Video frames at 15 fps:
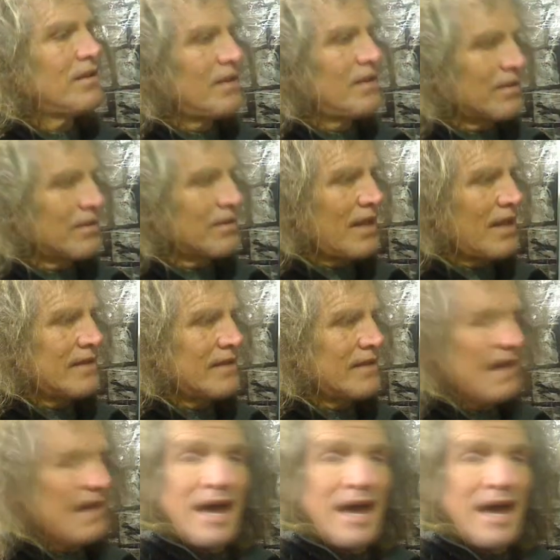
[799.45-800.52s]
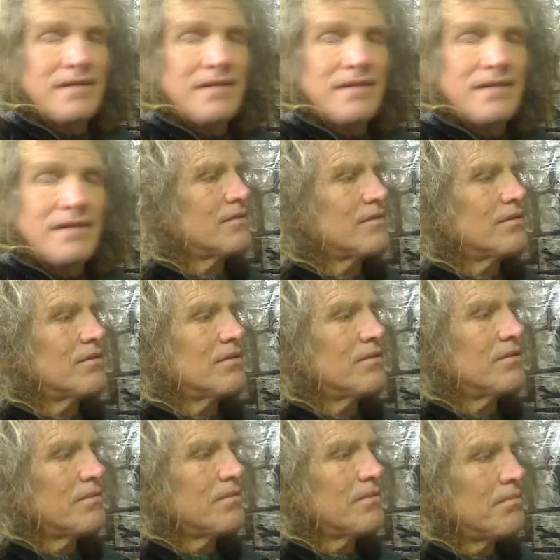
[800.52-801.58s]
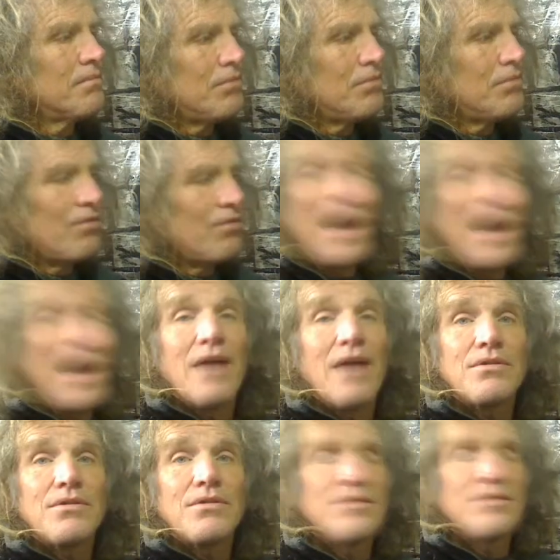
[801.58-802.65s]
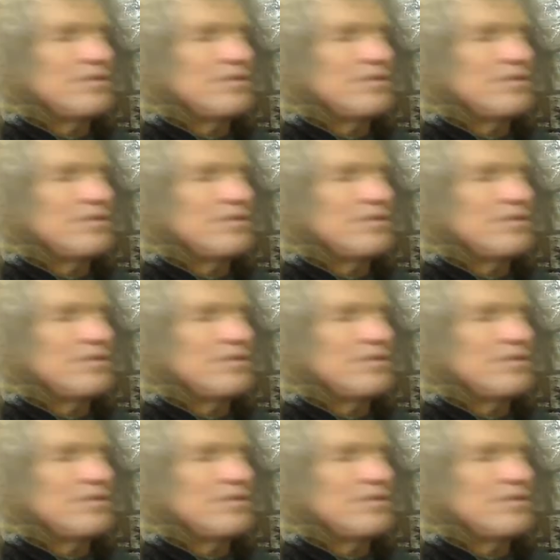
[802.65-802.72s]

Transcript: And the last act is to move out,